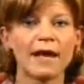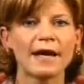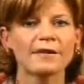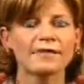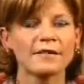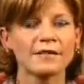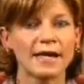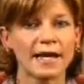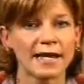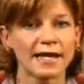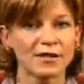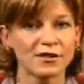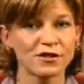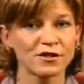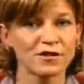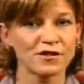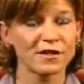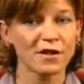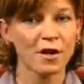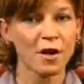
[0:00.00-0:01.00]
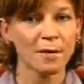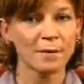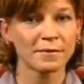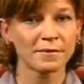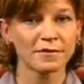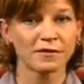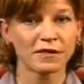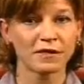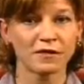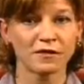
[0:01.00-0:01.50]
As an agency
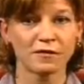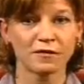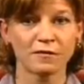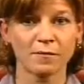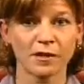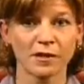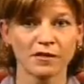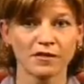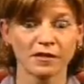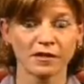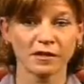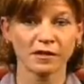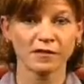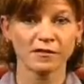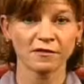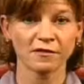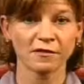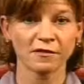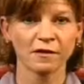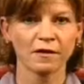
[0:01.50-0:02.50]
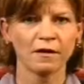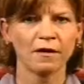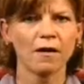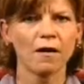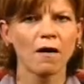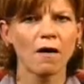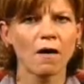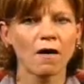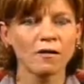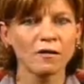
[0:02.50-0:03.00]
compensation specialist,
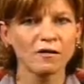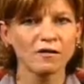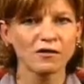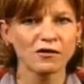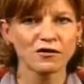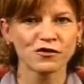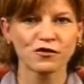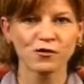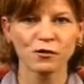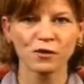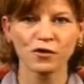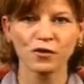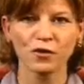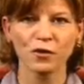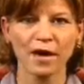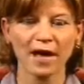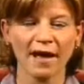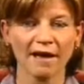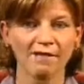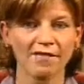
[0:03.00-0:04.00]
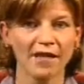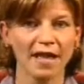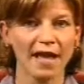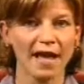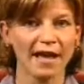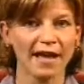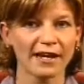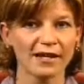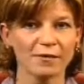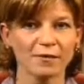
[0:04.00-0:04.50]
always ensure you have the
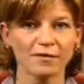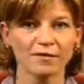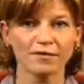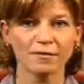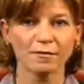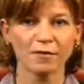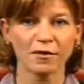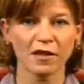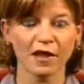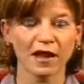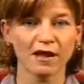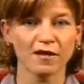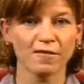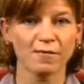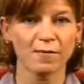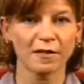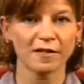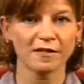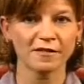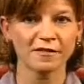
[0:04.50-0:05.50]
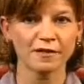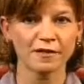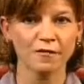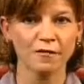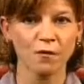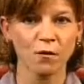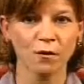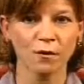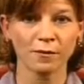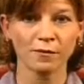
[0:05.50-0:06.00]
adequate supply of basic
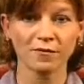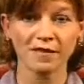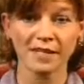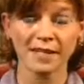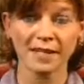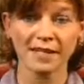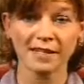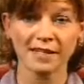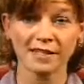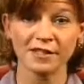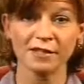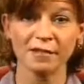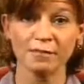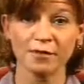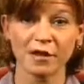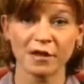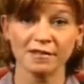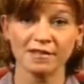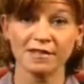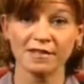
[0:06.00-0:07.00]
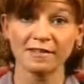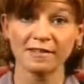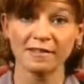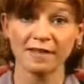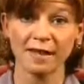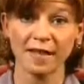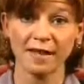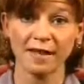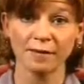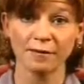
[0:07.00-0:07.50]
forms needed to process
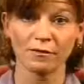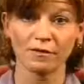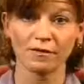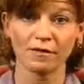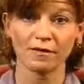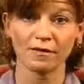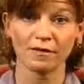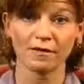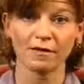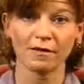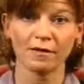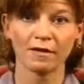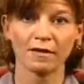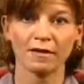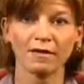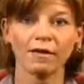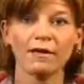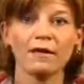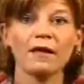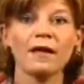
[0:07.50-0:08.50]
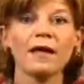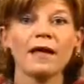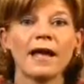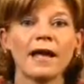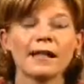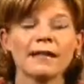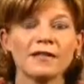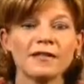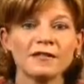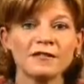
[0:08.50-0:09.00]
claims.
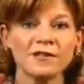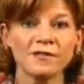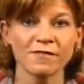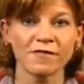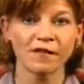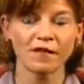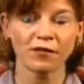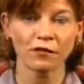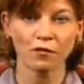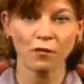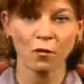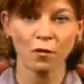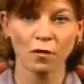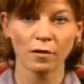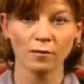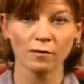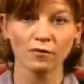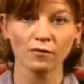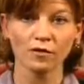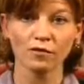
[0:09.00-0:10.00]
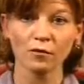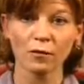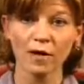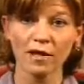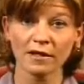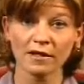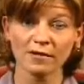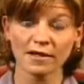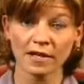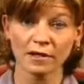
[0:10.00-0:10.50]
A list of these forms, as
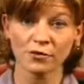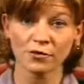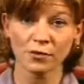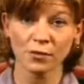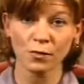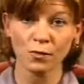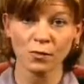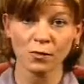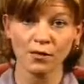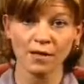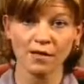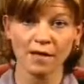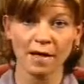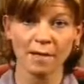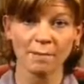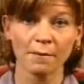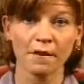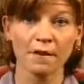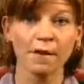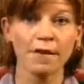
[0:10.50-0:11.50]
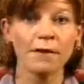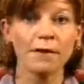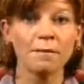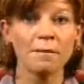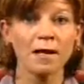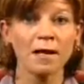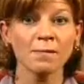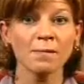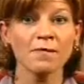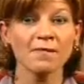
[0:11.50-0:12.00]
well as how to order them,
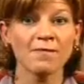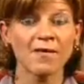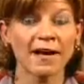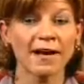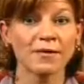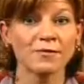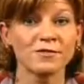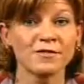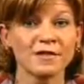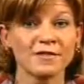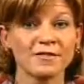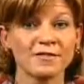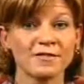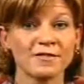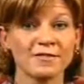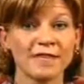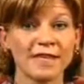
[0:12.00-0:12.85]
may be found in the